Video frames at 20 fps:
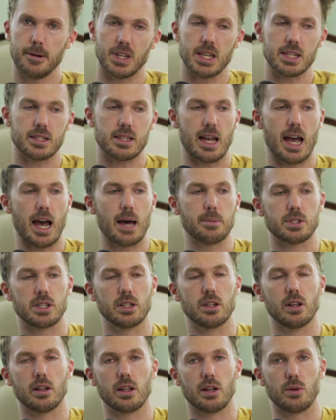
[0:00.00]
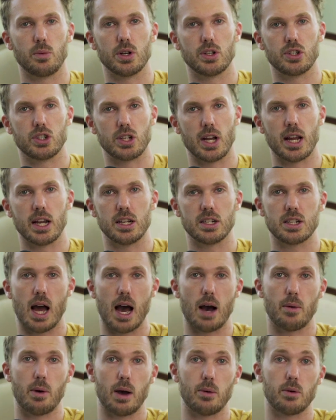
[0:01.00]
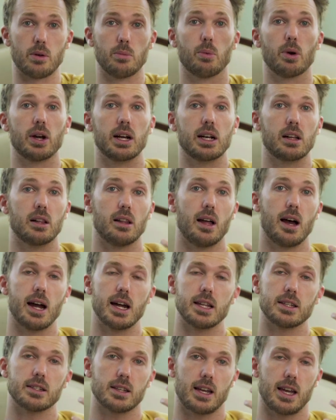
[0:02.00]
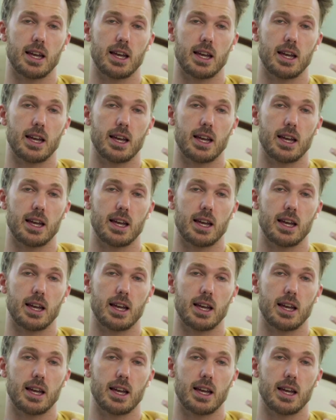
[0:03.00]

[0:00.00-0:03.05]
this absolutely would change how I would bring clients